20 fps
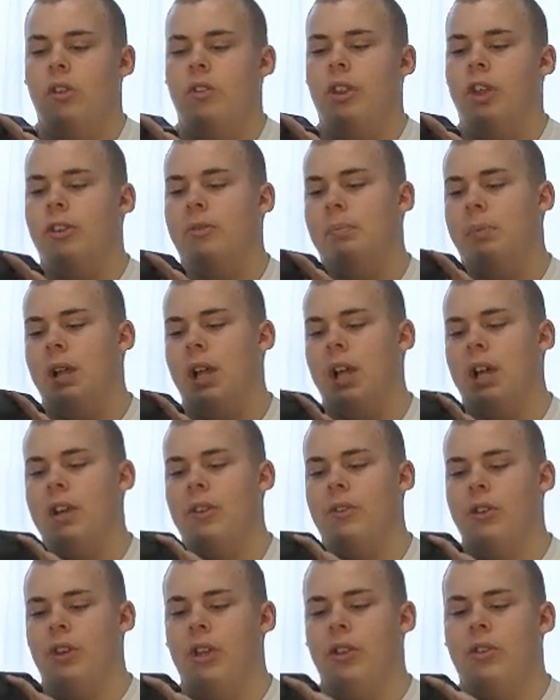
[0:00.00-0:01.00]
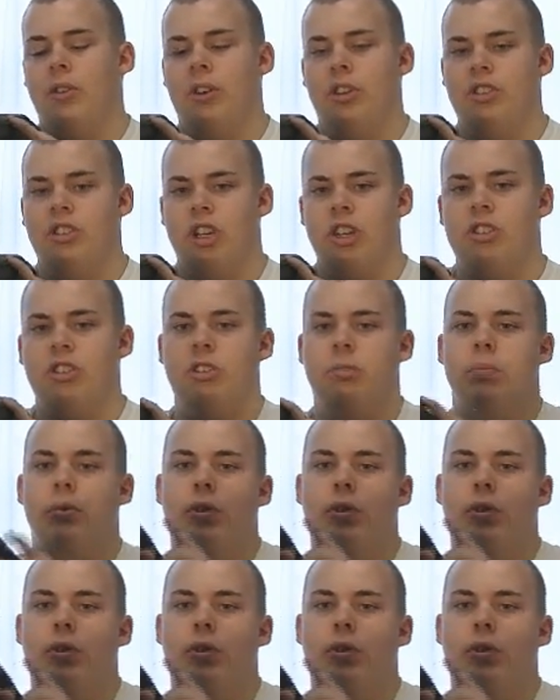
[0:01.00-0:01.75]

that's black and the other ejection